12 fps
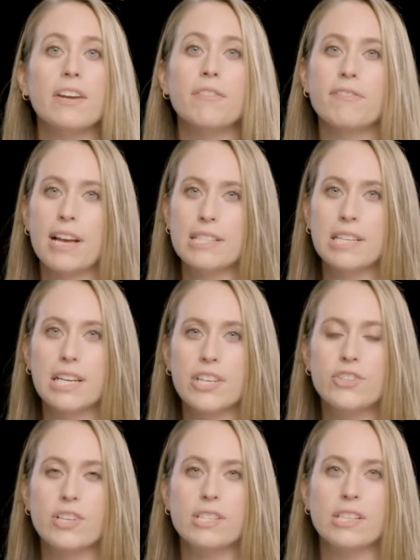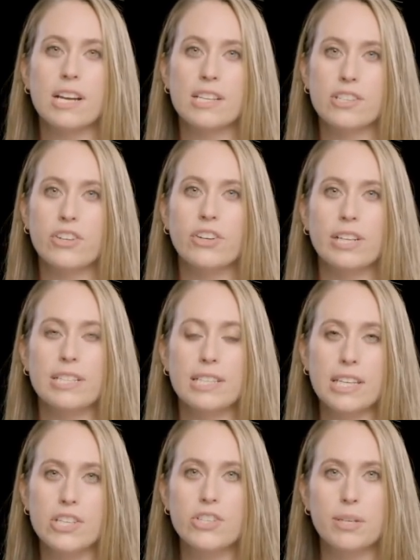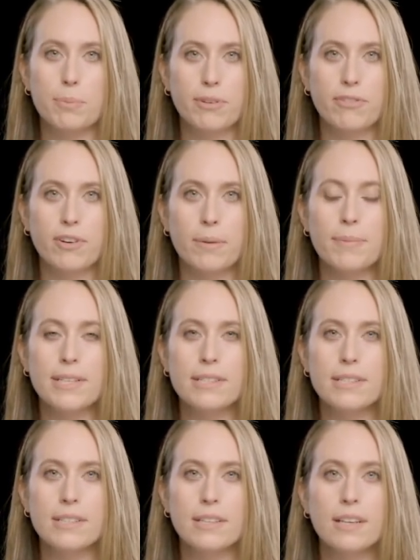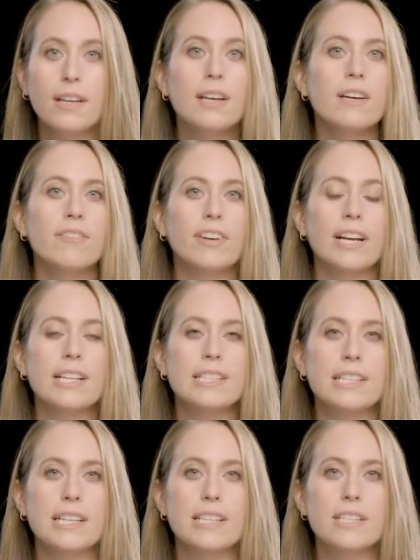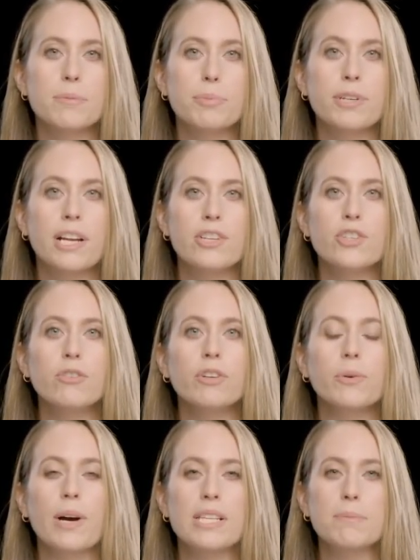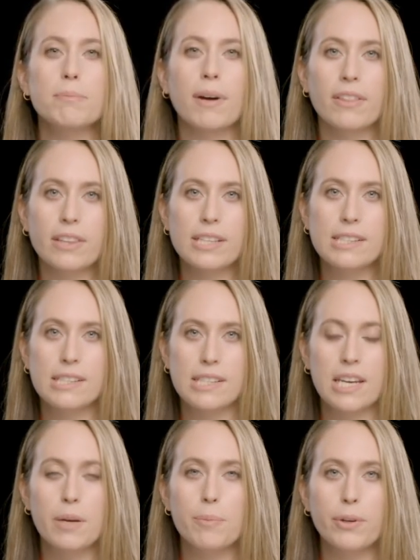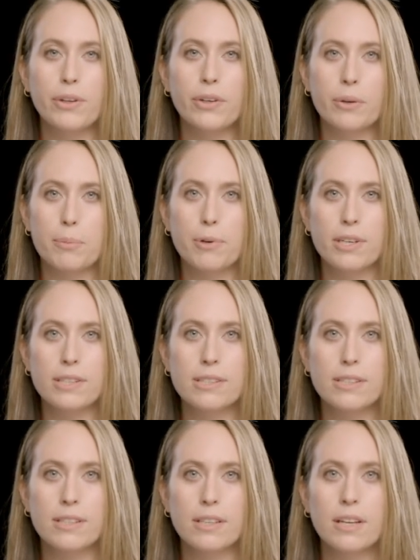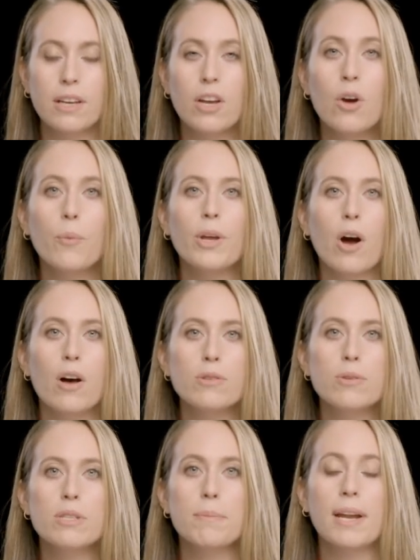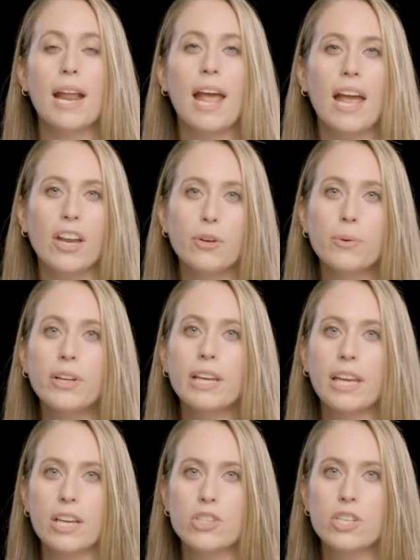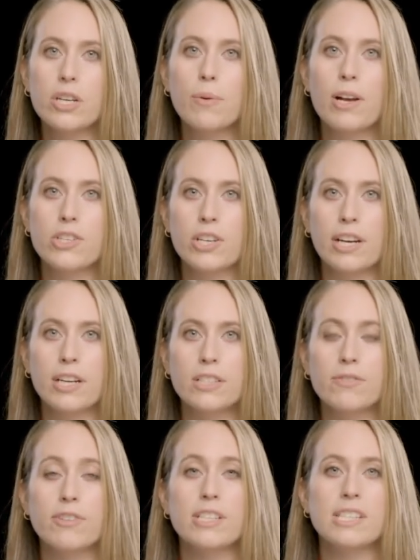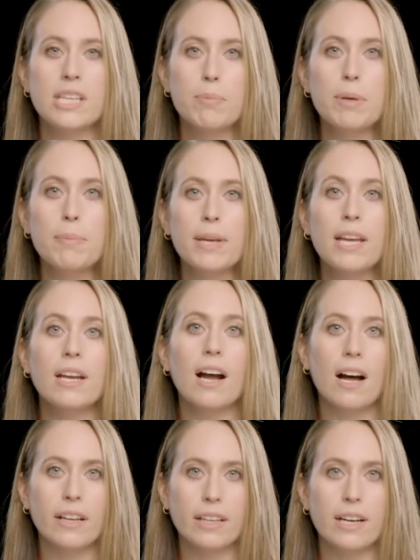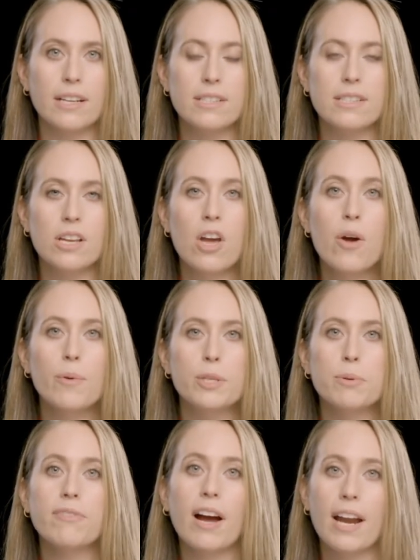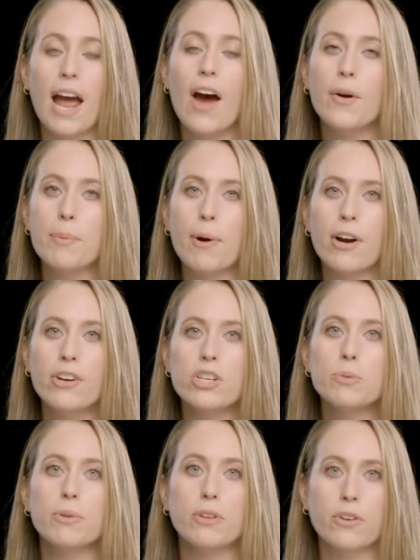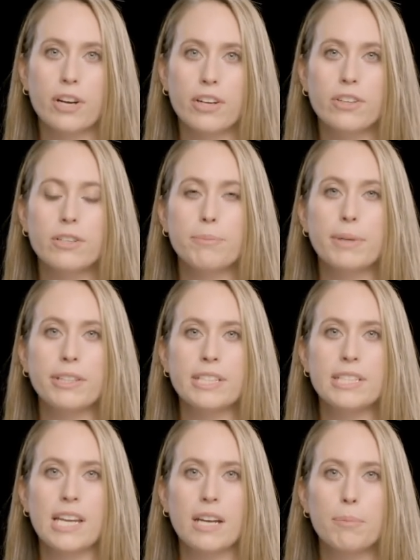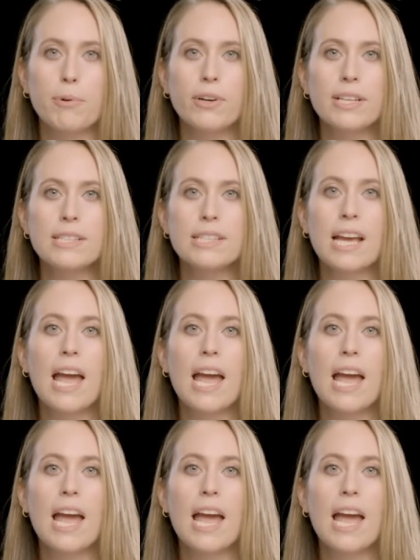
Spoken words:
a vested interest in SL Green's ESG performance. For instance, Prudential requests monthly sustainability reports. We also submit annual ESG questionnaires for CPP and Allianz, which provide our partners with critical building data points